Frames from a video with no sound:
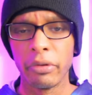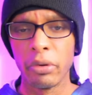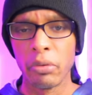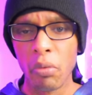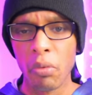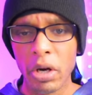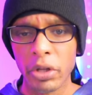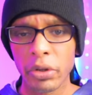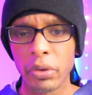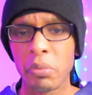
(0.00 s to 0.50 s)
you
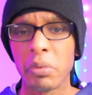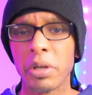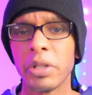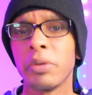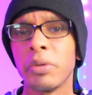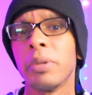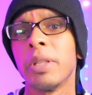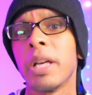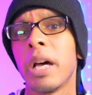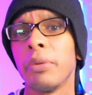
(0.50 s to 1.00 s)
want the
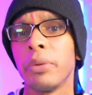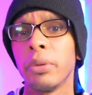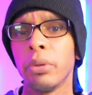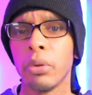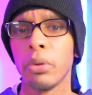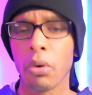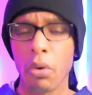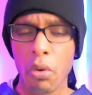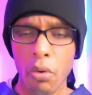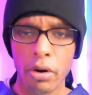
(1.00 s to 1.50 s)
ones without the
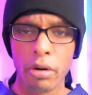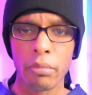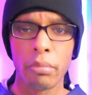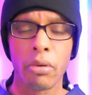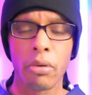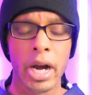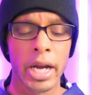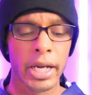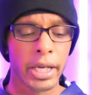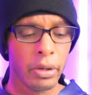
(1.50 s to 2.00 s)
little corner
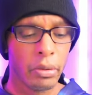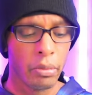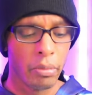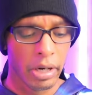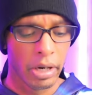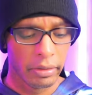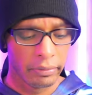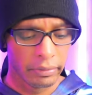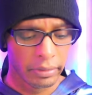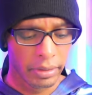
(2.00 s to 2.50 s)
bracket or
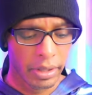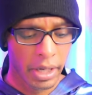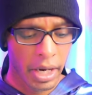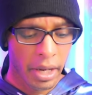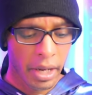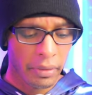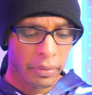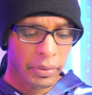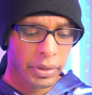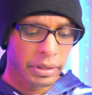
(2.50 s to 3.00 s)
wherever,
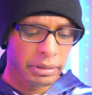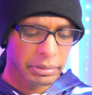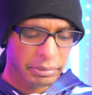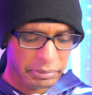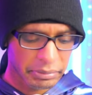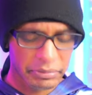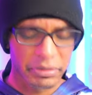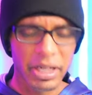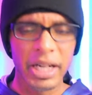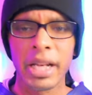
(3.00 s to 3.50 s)
they're
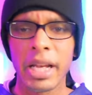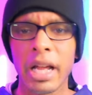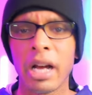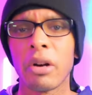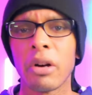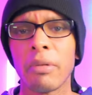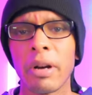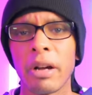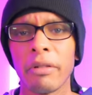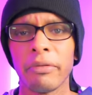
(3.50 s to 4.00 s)
right
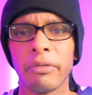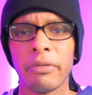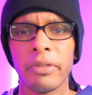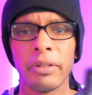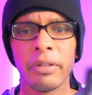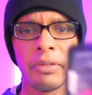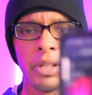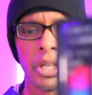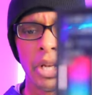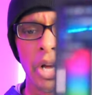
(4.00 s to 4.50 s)
now around fifty